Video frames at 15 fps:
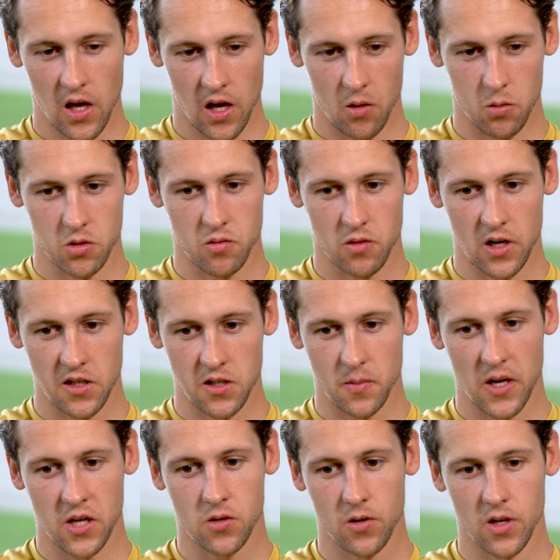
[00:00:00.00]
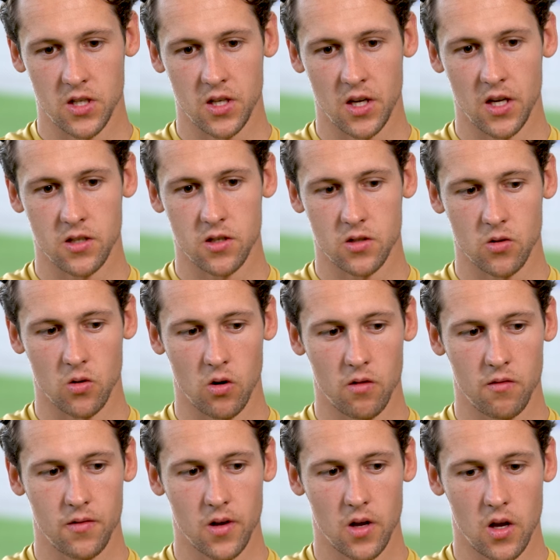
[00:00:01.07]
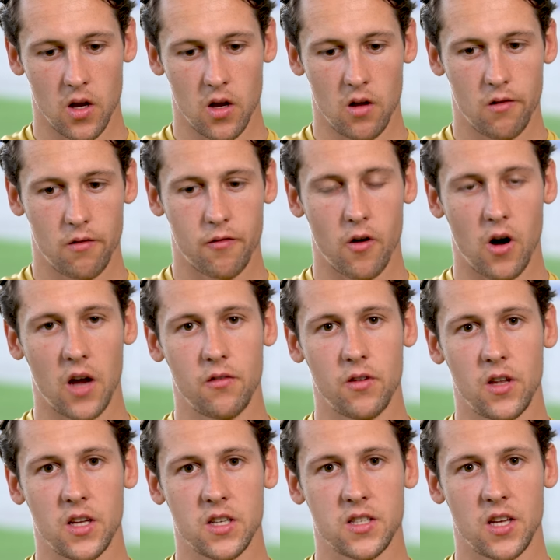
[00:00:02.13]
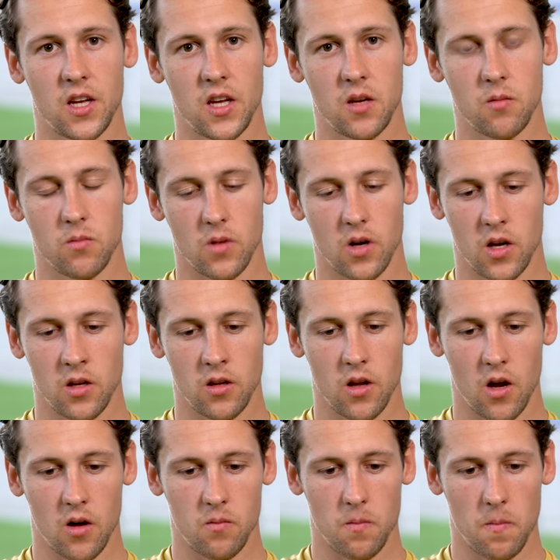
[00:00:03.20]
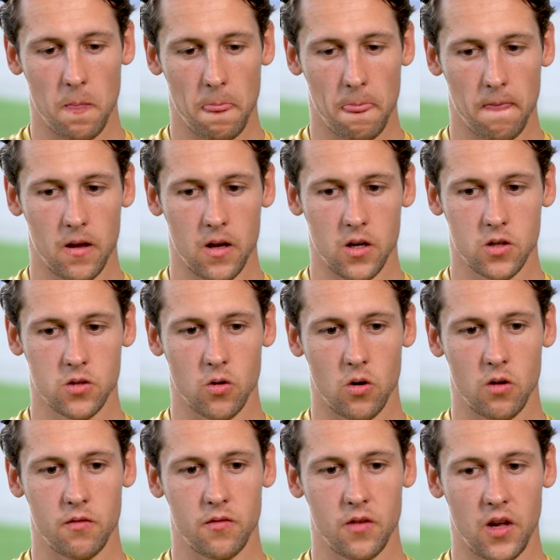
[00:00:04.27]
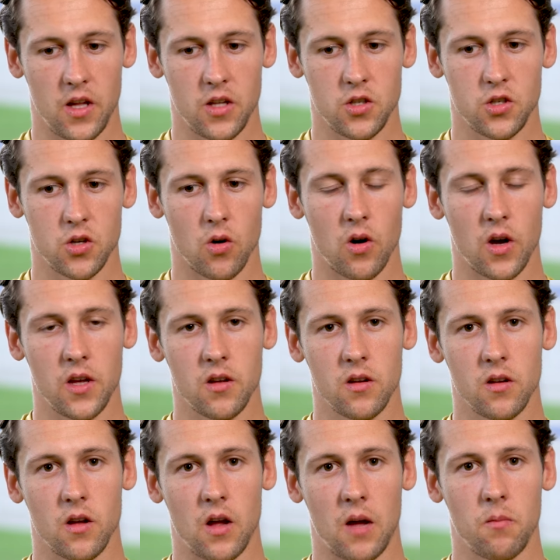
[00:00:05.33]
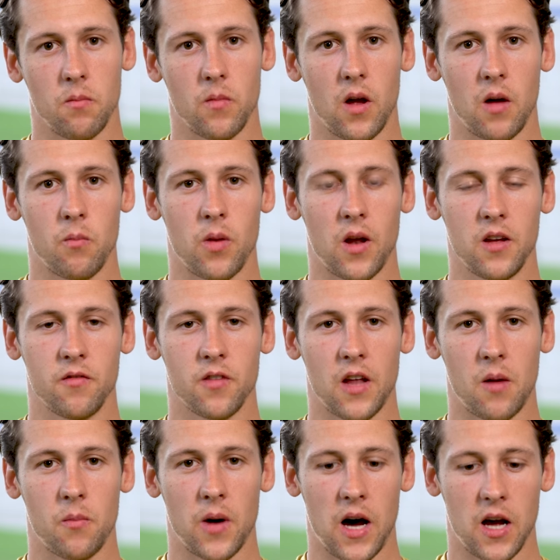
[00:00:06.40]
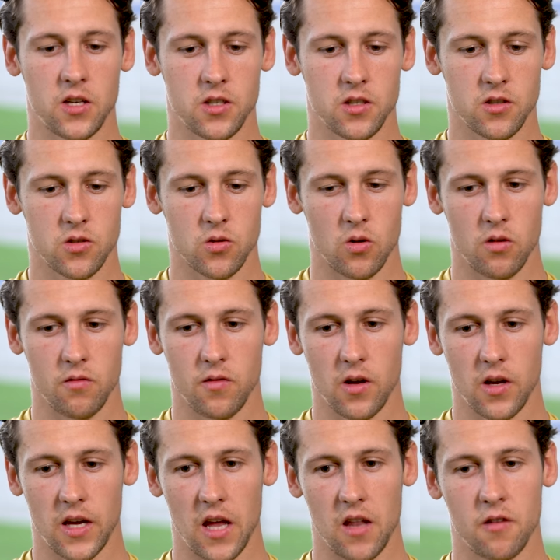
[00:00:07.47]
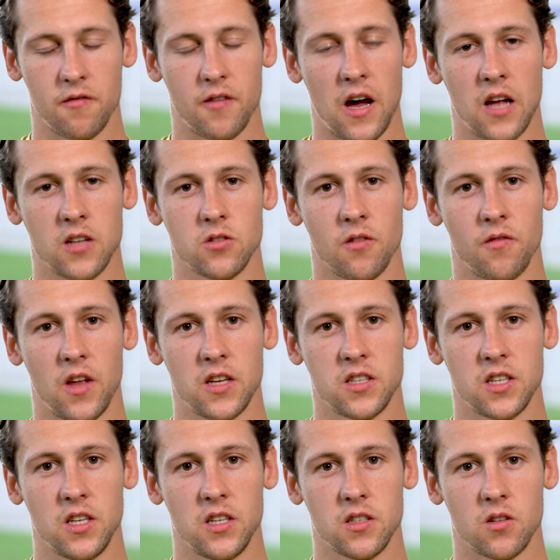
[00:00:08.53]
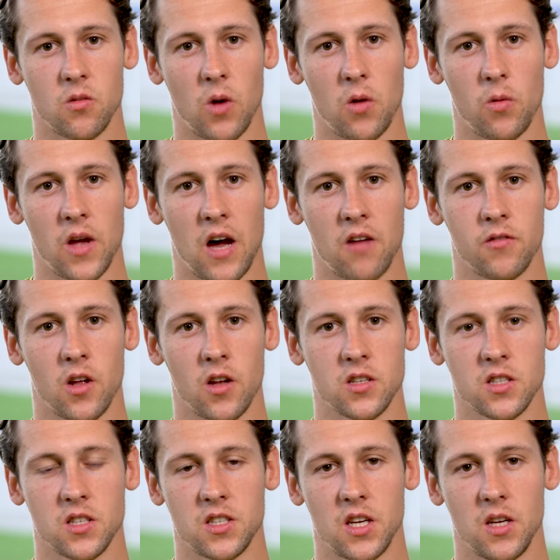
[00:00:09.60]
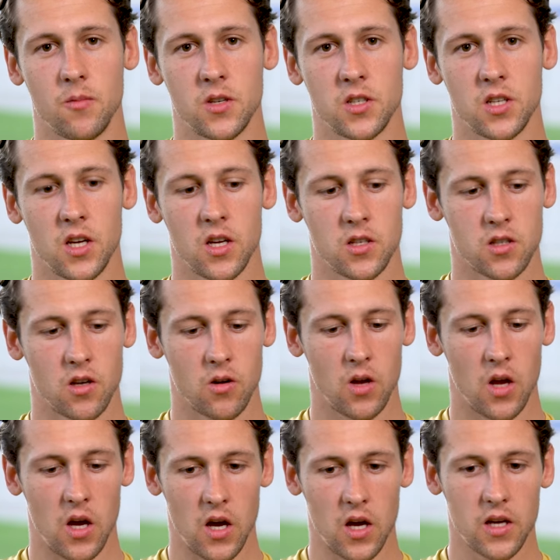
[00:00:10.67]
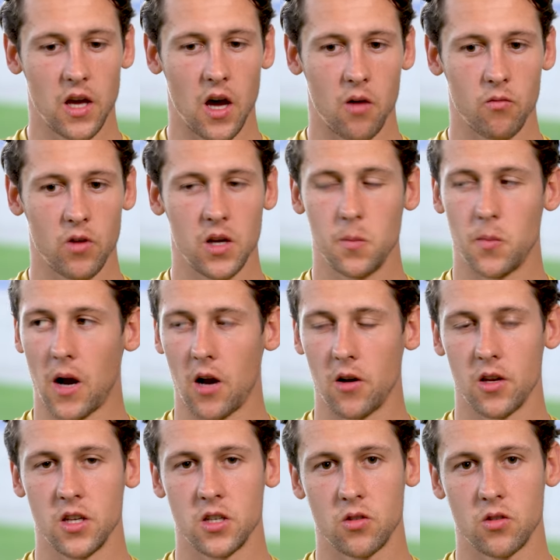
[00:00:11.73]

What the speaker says: it was really special this year to sort of thrive in this team and sort of enjoy and play for that badge and sort of get the fans off their seats the way we have done as a team this year. So yeah, I'm really proud of this